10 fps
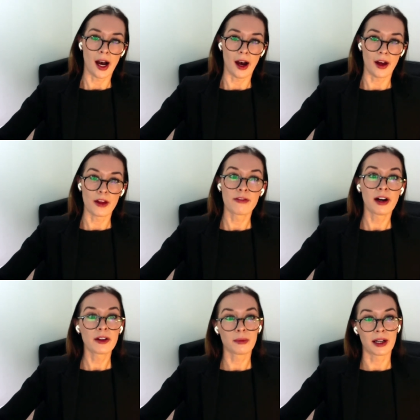And the
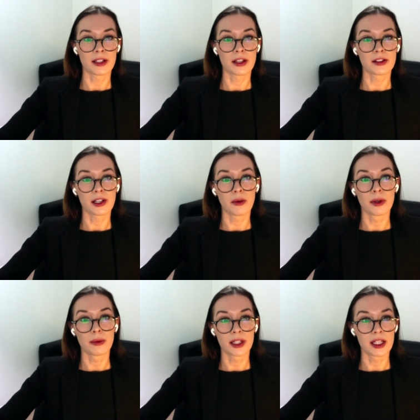final matter that's dealt with
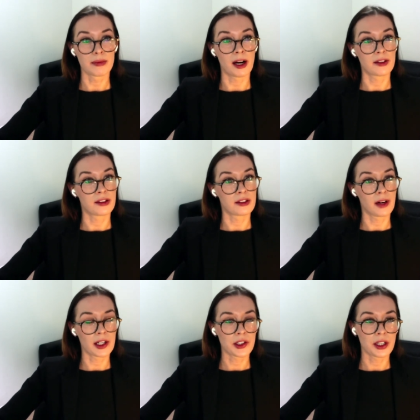within the practice
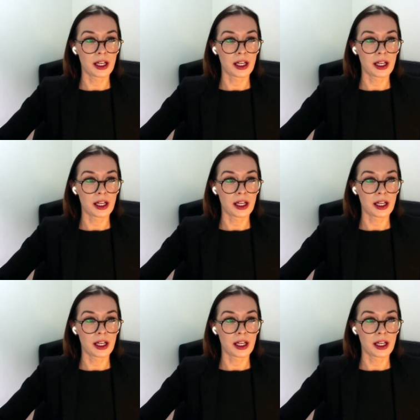direction